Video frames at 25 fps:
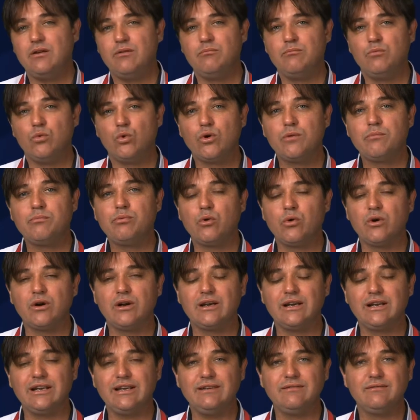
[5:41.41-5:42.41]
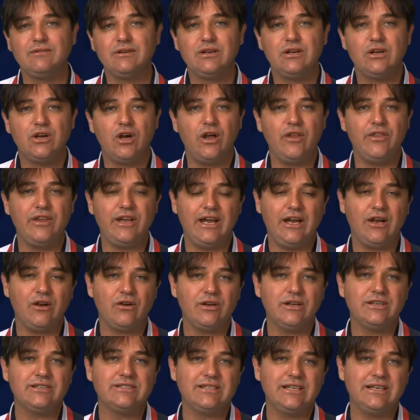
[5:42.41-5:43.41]
More importantly, on the
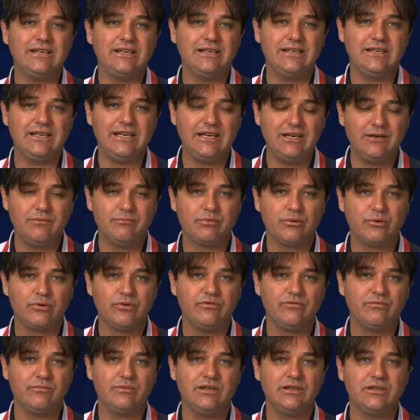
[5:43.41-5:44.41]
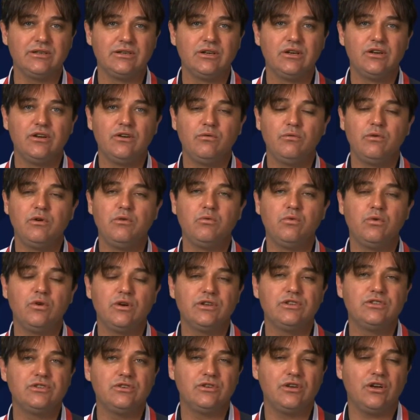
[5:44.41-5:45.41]
areas that need improvement, we
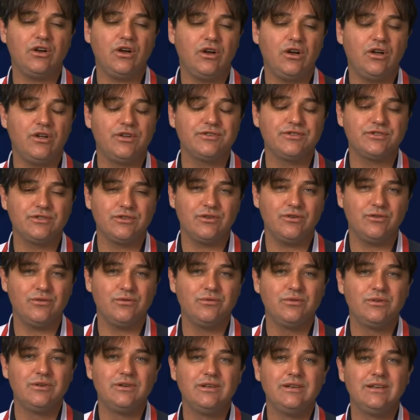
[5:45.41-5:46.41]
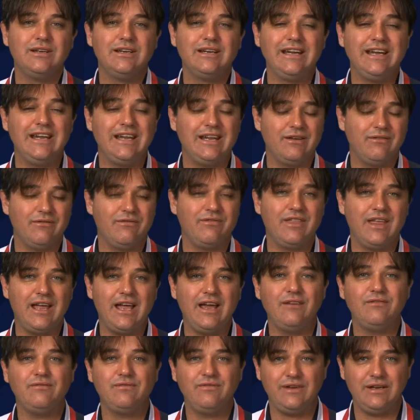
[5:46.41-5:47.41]
want you to also give
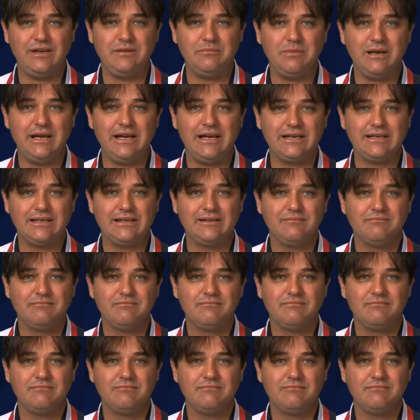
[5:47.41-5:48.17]
that feedback.